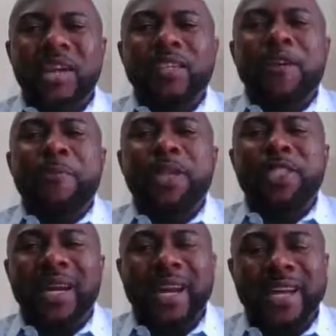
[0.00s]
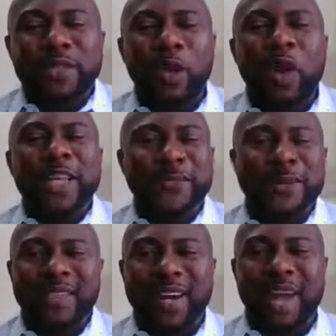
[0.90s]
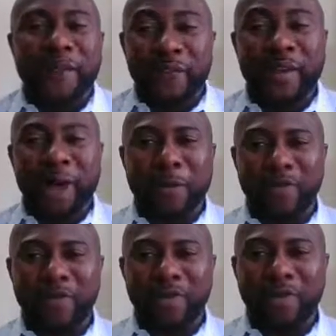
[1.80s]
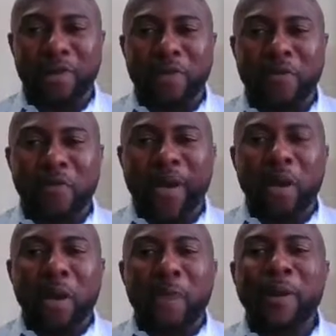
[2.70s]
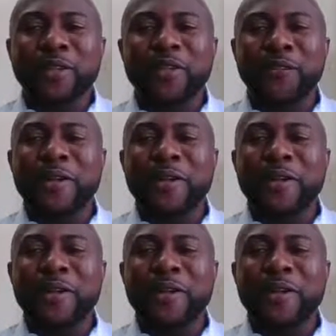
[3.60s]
it's a big challenge we all experience in life. Fear, right? But